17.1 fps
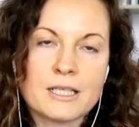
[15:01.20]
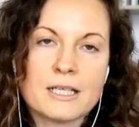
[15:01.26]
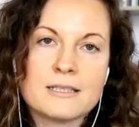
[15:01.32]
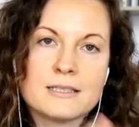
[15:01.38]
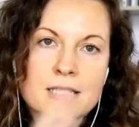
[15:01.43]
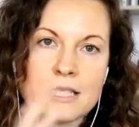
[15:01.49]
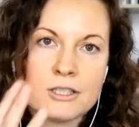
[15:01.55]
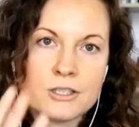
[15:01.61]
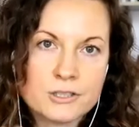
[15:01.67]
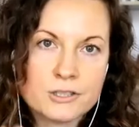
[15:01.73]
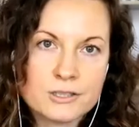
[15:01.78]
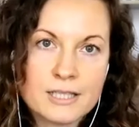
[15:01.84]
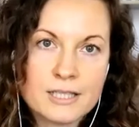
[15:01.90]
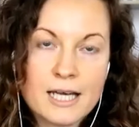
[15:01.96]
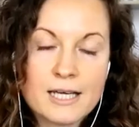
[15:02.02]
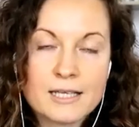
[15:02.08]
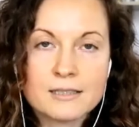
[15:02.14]
the
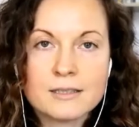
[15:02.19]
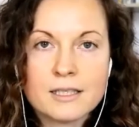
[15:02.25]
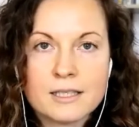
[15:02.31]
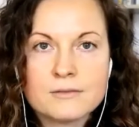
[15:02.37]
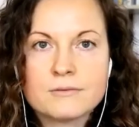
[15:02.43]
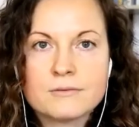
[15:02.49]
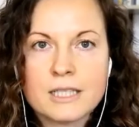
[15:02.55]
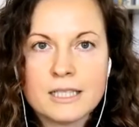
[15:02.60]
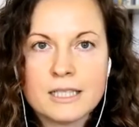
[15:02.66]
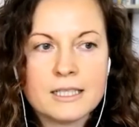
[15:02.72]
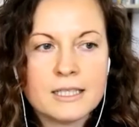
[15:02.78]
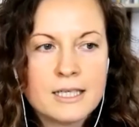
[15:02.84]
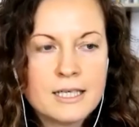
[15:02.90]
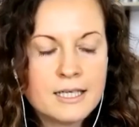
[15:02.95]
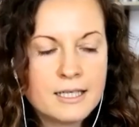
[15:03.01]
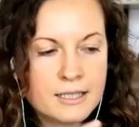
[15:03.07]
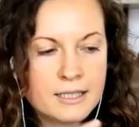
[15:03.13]
organization and and
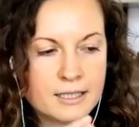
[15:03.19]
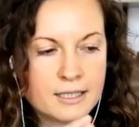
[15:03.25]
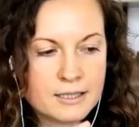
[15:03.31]
really